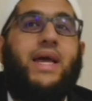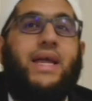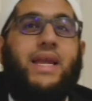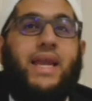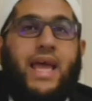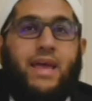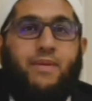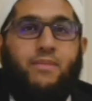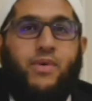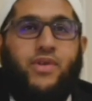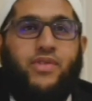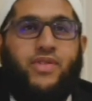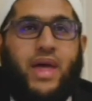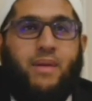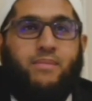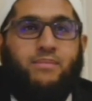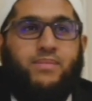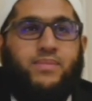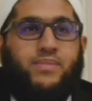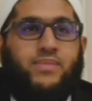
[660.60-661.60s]
enable
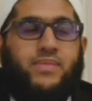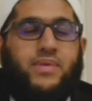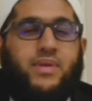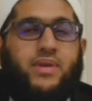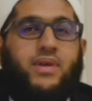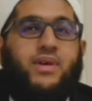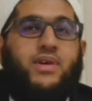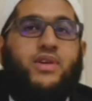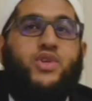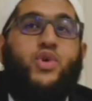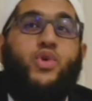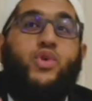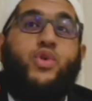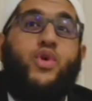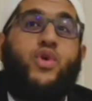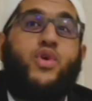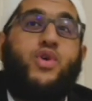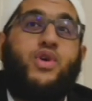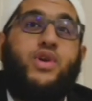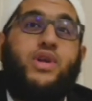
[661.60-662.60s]
them to
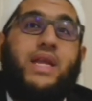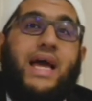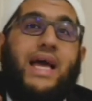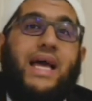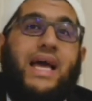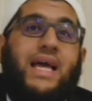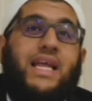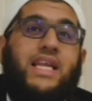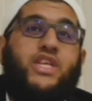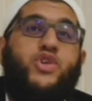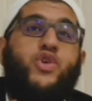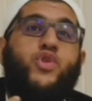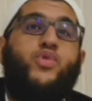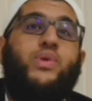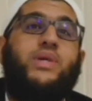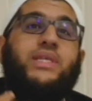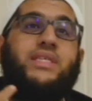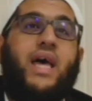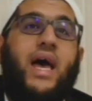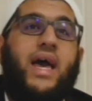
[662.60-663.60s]
learn to
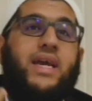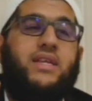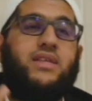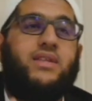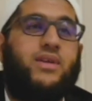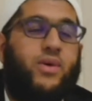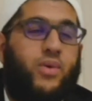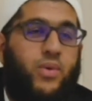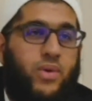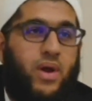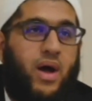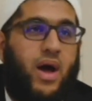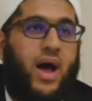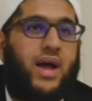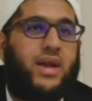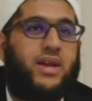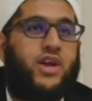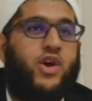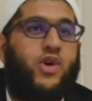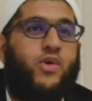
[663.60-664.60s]
recite the
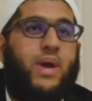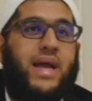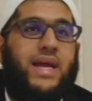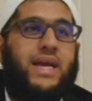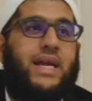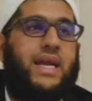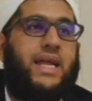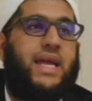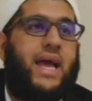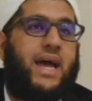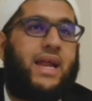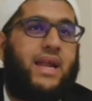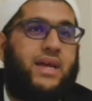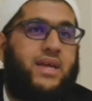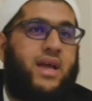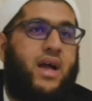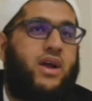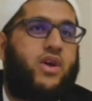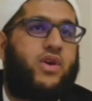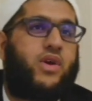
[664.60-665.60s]
Quran correctly at a
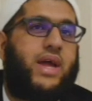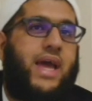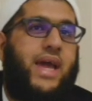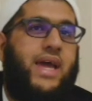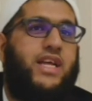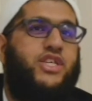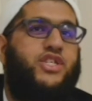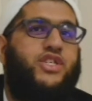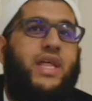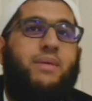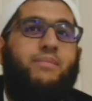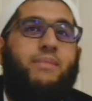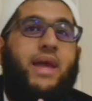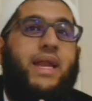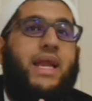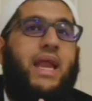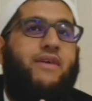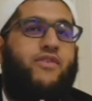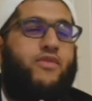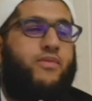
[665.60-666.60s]
younger age, they may
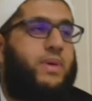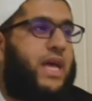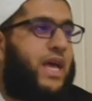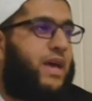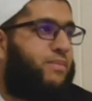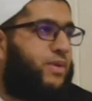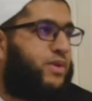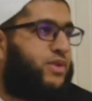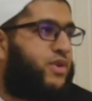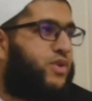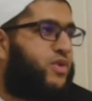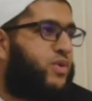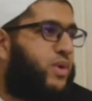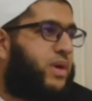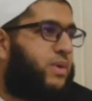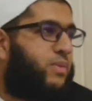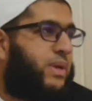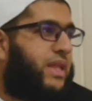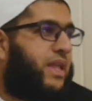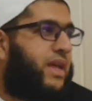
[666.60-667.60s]
never be able to do
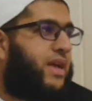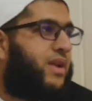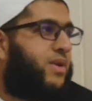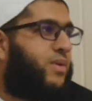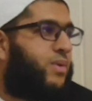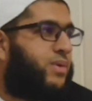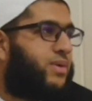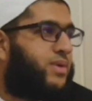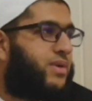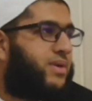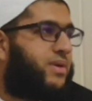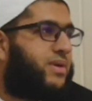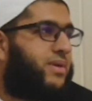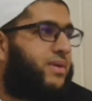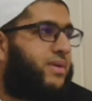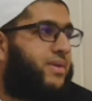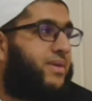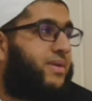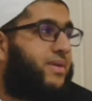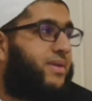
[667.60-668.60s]
it when they get older.
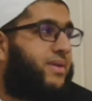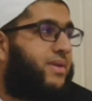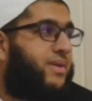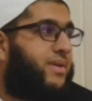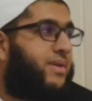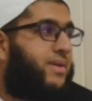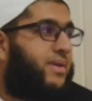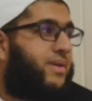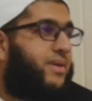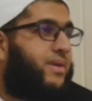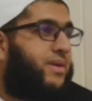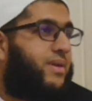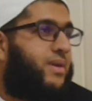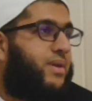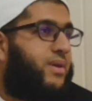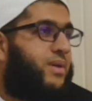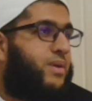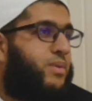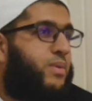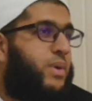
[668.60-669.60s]

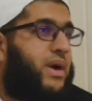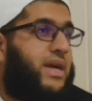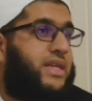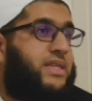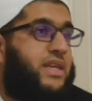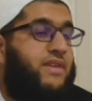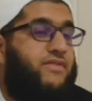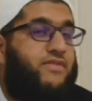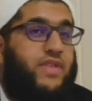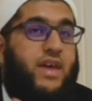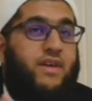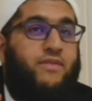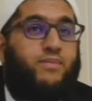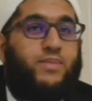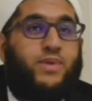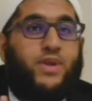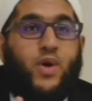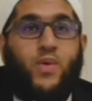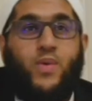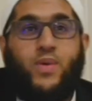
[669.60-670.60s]
Whereas if they
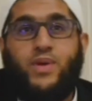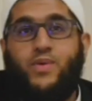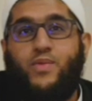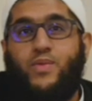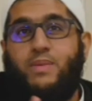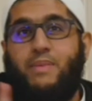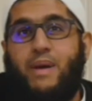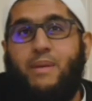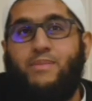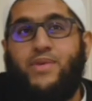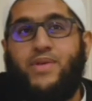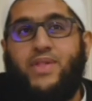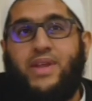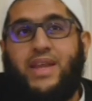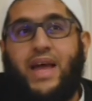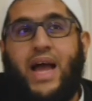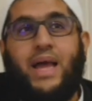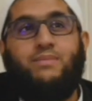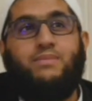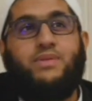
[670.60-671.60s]
don't remember the
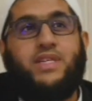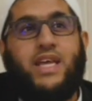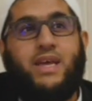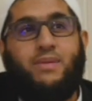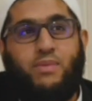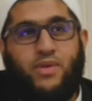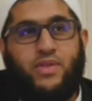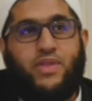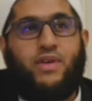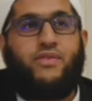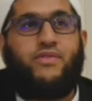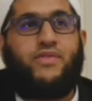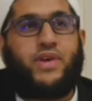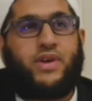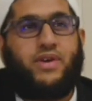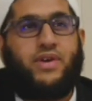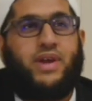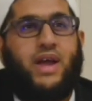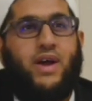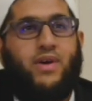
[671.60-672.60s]
times table, they'll
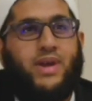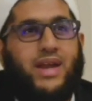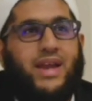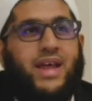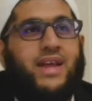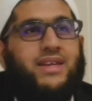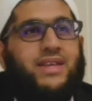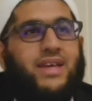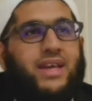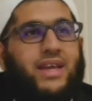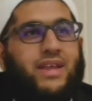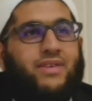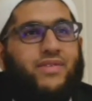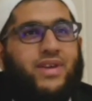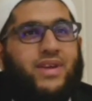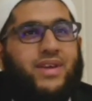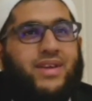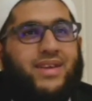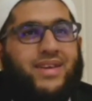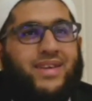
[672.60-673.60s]
figure it out at 18
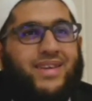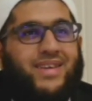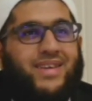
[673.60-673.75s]
even.